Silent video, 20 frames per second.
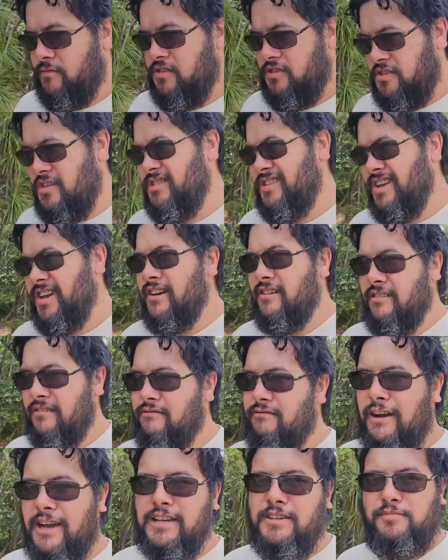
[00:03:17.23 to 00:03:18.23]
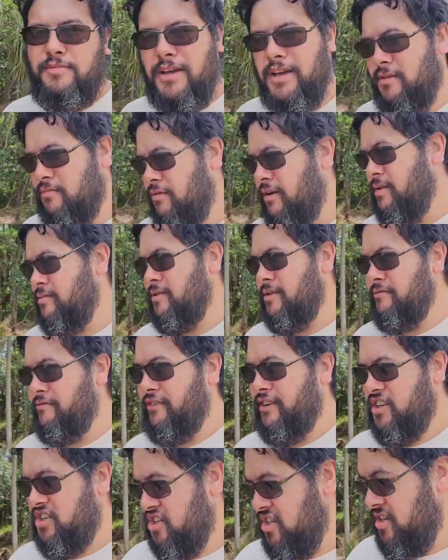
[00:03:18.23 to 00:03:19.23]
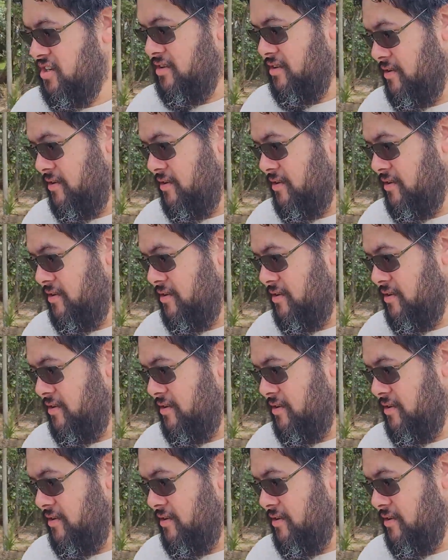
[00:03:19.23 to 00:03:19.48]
So yeah, raids being a premium feature,